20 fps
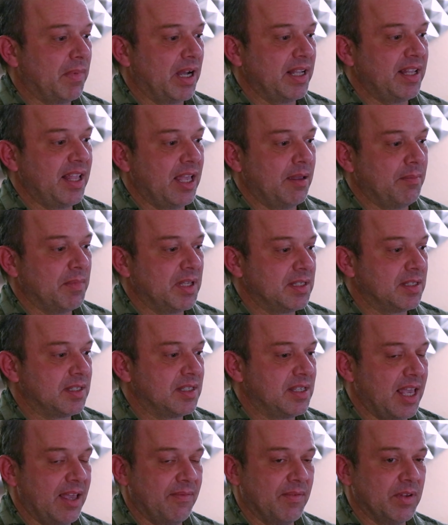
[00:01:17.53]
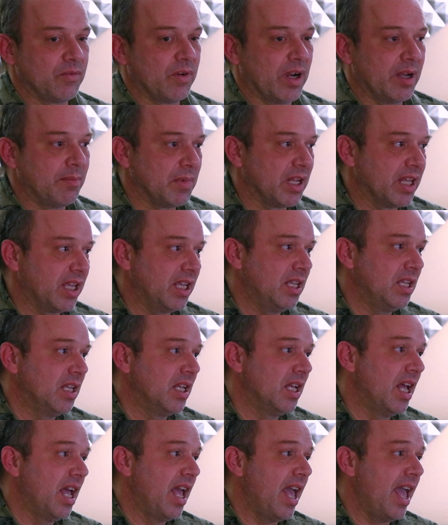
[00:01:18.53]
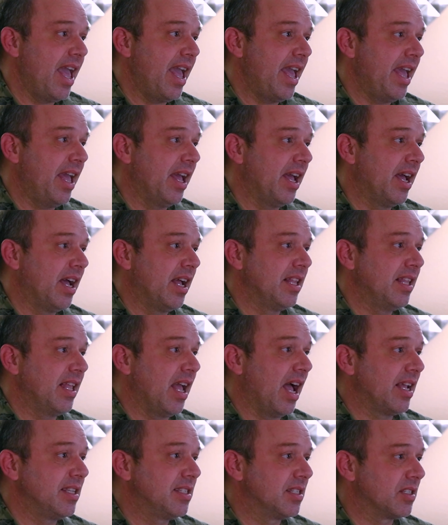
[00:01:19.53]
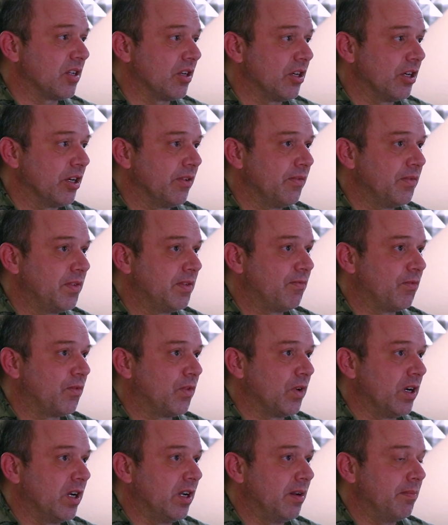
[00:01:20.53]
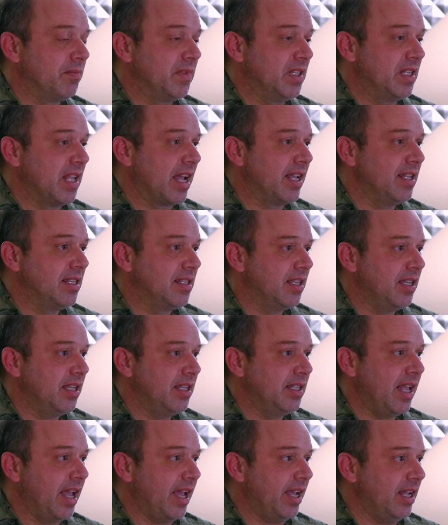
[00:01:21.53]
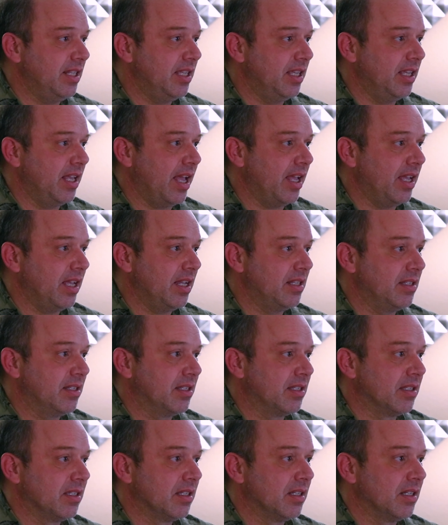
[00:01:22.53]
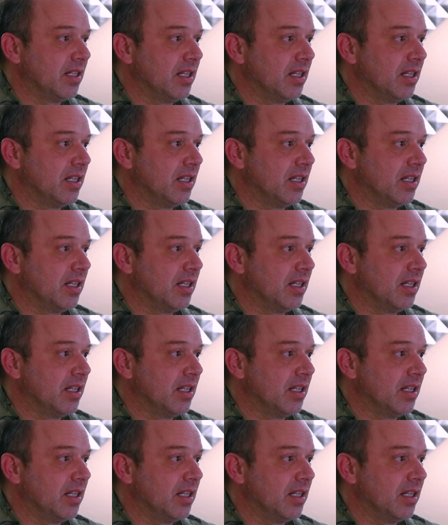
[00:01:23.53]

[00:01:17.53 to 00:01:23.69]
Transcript: My name is David Remley, and I served from nineteen eighty-eight